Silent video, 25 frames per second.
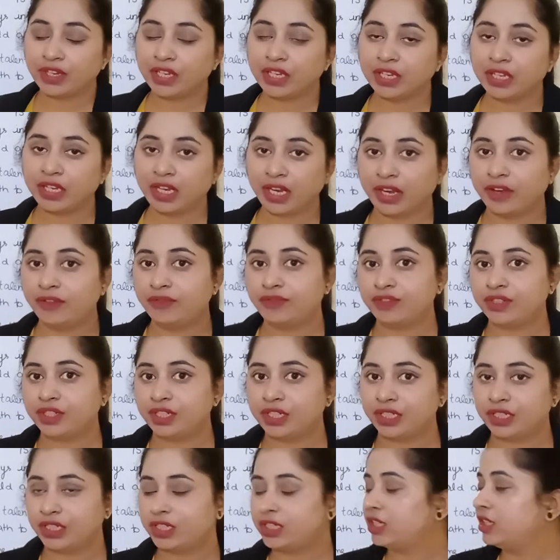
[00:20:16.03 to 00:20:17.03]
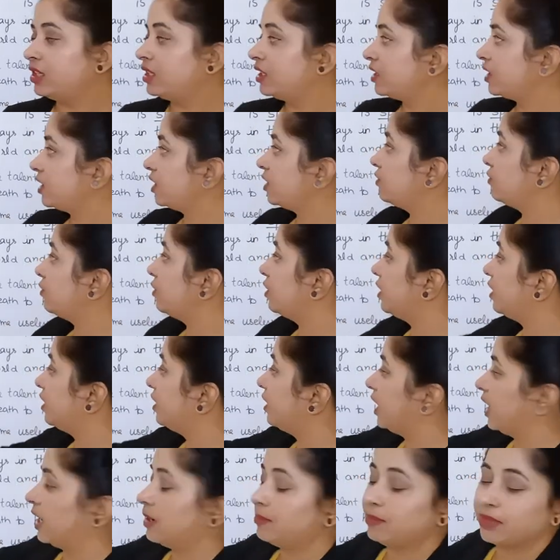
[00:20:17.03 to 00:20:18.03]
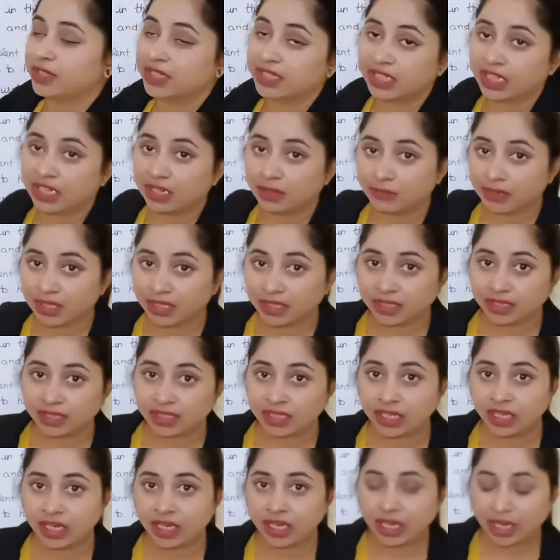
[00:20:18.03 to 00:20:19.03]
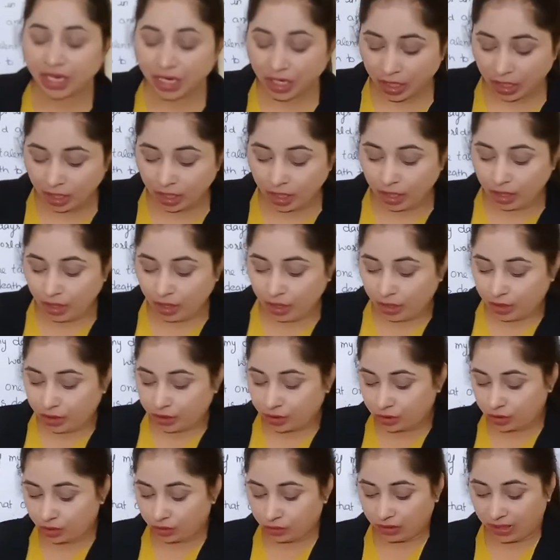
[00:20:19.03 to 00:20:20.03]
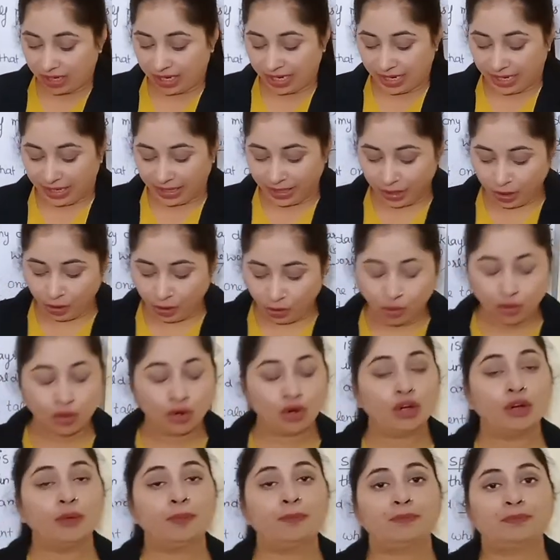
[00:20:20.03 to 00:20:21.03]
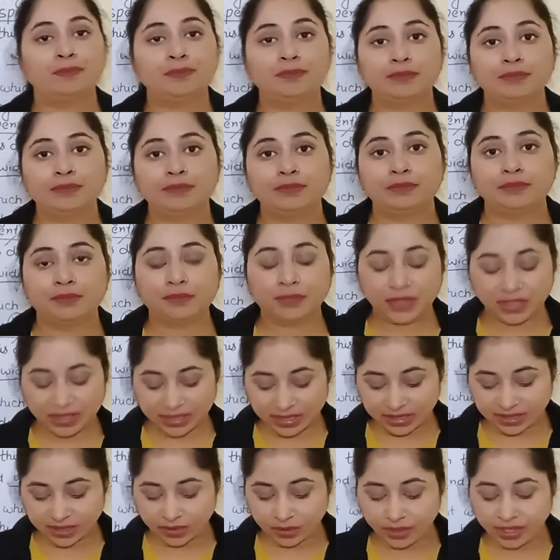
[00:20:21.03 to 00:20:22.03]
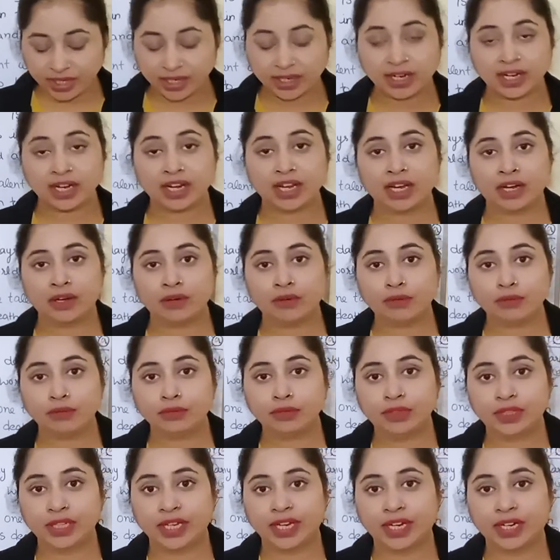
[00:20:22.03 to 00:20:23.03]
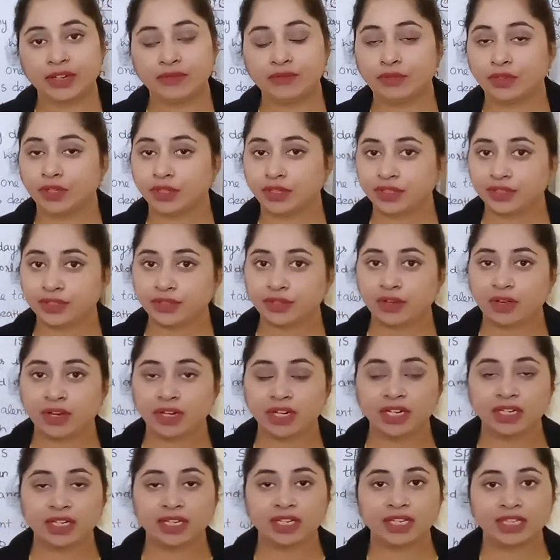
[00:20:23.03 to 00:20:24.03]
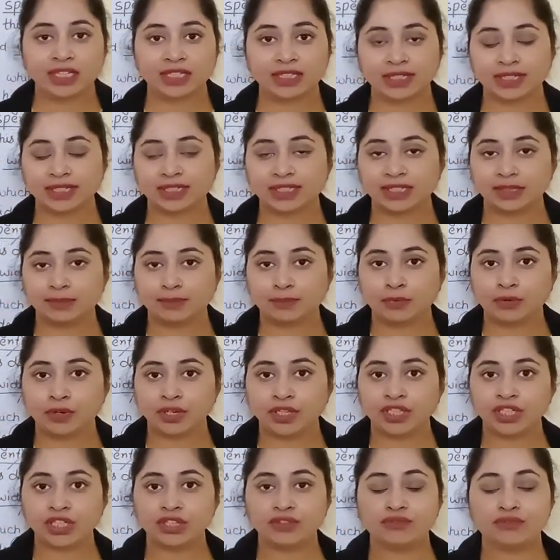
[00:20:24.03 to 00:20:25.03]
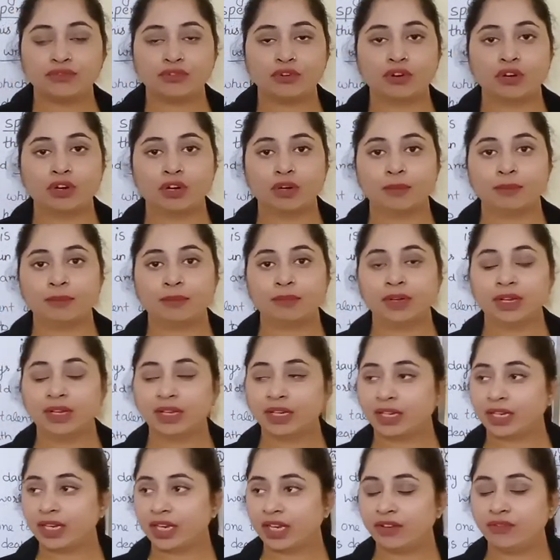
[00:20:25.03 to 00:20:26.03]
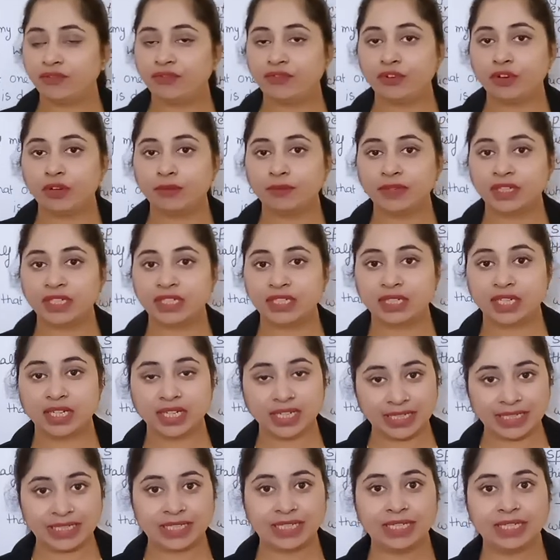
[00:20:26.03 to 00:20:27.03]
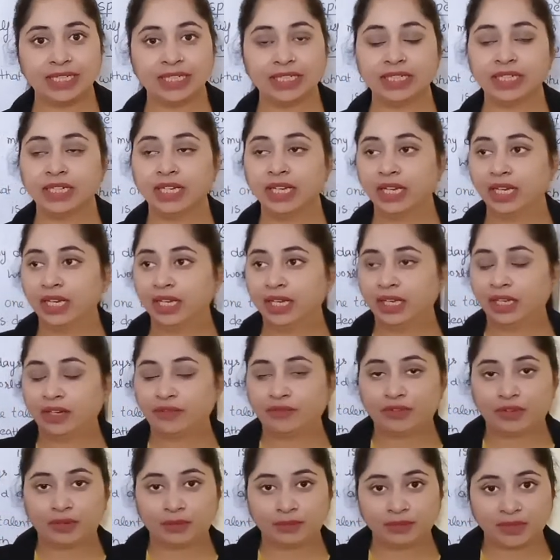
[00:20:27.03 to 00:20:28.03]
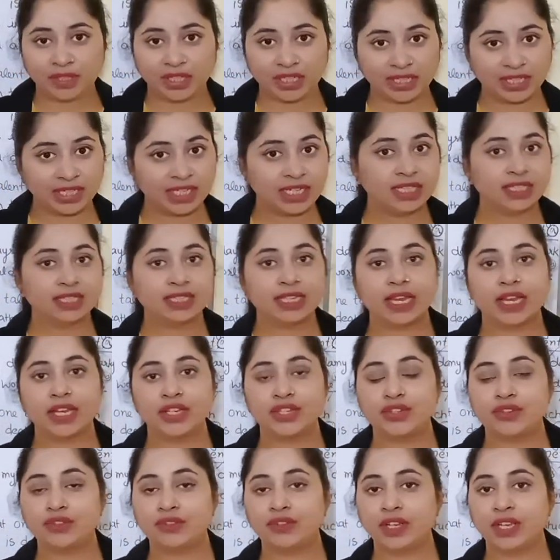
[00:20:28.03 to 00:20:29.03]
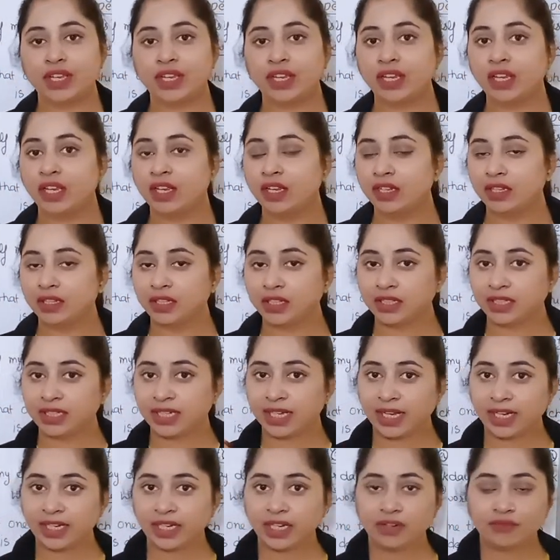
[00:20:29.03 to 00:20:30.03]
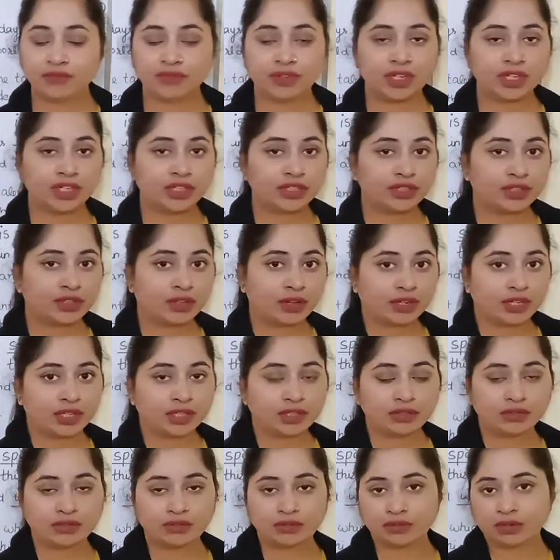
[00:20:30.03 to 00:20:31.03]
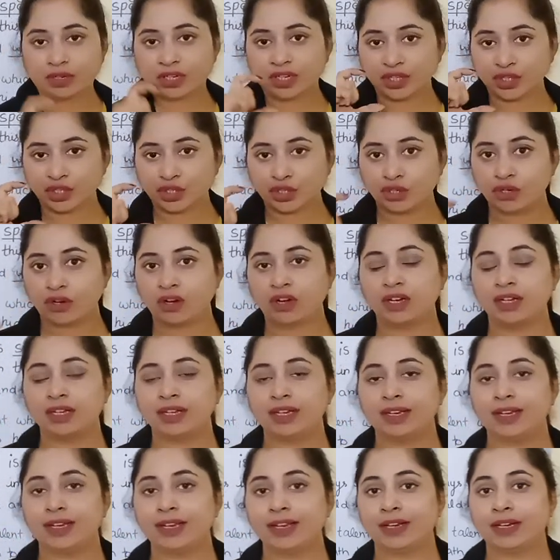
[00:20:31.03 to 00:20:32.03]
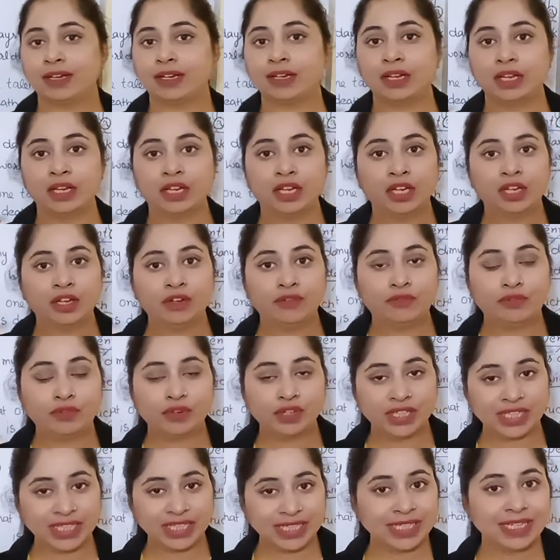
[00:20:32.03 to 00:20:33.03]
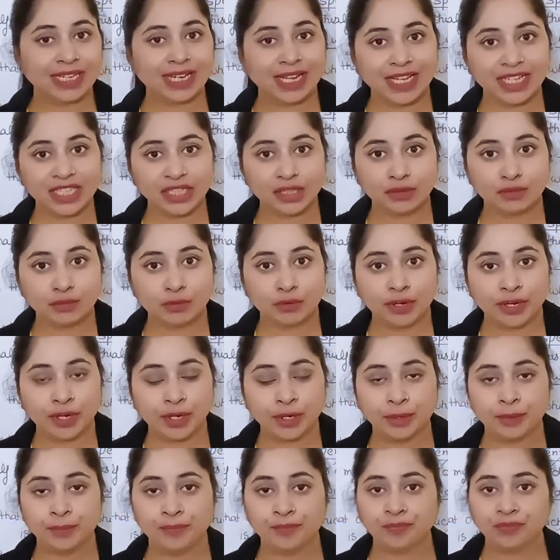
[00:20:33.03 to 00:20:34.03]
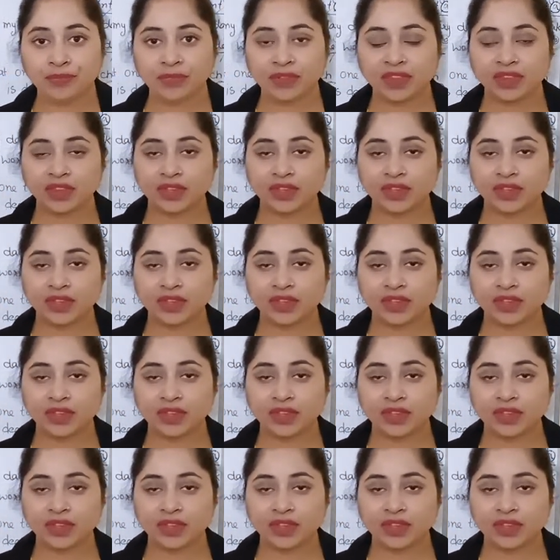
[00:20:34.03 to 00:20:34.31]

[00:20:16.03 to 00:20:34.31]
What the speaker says: G. This is what the rhyme scheme is. So I hope this is clear now that what the sonnet is. It's a poetic form, came from Italy, from 13th century. The Italian word sonetto, a short lyric, 14 lines poem.